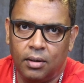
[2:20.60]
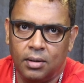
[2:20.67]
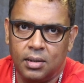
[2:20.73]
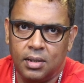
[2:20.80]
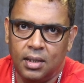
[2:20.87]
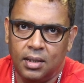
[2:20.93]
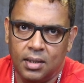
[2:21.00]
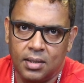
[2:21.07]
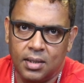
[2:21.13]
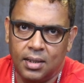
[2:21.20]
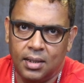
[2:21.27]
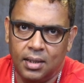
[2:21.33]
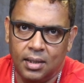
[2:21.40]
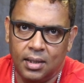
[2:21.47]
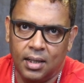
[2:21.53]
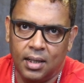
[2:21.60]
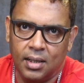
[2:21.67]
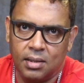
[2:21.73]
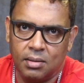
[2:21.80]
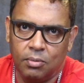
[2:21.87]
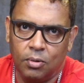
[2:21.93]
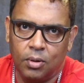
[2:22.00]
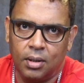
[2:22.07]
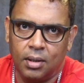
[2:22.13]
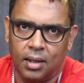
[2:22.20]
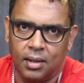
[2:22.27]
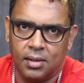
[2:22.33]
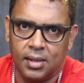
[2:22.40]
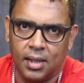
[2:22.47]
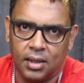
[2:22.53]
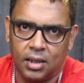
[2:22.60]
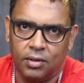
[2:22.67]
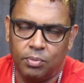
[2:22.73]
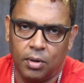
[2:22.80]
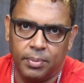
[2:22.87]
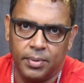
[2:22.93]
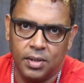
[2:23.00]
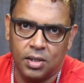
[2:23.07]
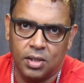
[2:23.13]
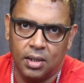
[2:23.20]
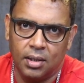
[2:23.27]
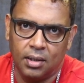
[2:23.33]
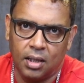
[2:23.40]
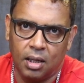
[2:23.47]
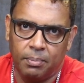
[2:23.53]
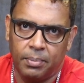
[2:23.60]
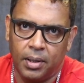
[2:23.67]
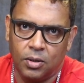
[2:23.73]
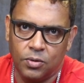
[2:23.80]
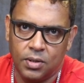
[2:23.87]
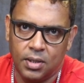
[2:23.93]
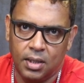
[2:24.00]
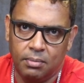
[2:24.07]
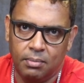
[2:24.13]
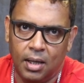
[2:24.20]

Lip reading: see Disney India as more attractive proposition compared to Zee,